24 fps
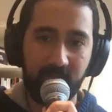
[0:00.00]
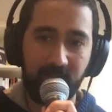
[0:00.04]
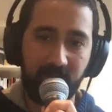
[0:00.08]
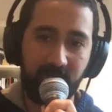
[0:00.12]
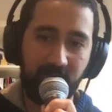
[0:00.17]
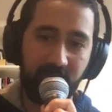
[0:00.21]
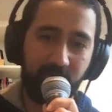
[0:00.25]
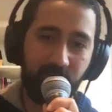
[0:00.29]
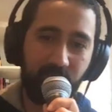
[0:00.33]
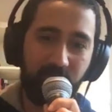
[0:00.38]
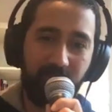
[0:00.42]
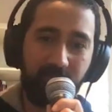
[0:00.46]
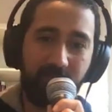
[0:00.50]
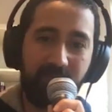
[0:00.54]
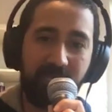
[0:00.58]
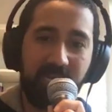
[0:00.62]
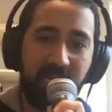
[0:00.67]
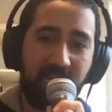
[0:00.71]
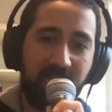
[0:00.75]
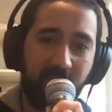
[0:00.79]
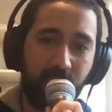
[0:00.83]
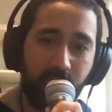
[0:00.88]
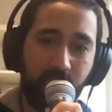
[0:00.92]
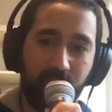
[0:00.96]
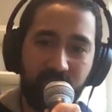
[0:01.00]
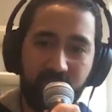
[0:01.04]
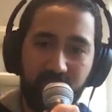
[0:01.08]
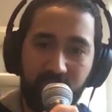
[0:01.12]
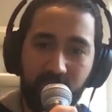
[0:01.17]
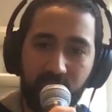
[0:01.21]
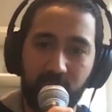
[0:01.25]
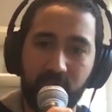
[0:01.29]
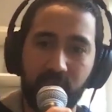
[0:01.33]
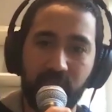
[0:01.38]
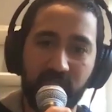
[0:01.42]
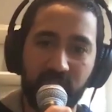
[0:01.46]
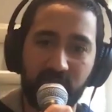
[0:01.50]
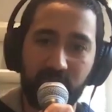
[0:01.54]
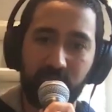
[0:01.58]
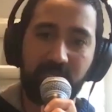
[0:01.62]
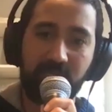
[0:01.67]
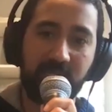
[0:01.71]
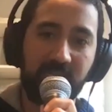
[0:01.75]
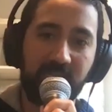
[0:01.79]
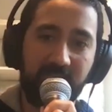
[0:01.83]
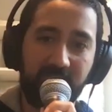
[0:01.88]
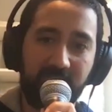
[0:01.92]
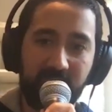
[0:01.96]
and when I mean language, I don't just
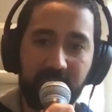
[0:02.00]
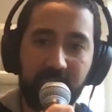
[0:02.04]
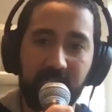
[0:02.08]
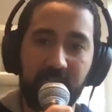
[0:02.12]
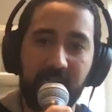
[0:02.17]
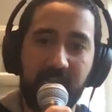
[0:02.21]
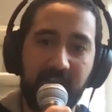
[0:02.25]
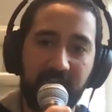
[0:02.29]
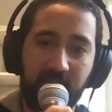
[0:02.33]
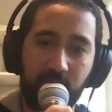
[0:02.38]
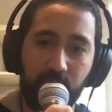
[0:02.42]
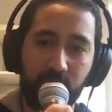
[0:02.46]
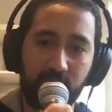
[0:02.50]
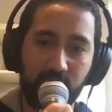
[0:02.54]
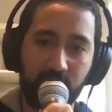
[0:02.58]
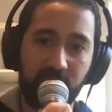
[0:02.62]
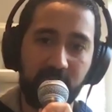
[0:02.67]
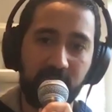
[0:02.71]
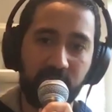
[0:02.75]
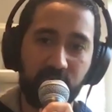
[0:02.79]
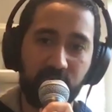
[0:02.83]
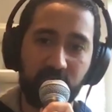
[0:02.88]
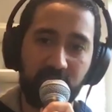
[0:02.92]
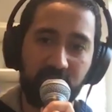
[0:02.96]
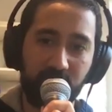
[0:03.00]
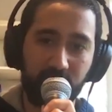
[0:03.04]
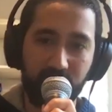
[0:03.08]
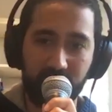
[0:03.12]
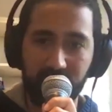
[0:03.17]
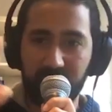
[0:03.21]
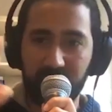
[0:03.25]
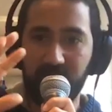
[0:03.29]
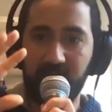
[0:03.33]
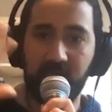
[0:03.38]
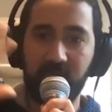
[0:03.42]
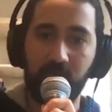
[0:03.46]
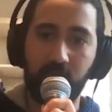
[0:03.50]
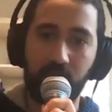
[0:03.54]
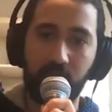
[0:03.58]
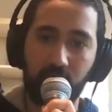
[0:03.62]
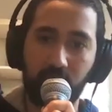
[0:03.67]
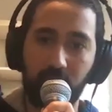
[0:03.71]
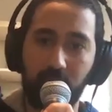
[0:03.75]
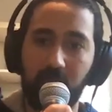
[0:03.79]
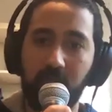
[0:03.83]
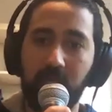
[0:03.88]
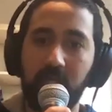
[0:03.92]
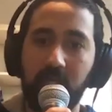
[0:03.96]
mean like language literally, but like a
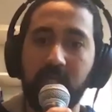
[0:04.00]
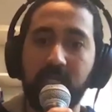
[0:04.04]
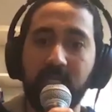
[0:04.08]
whole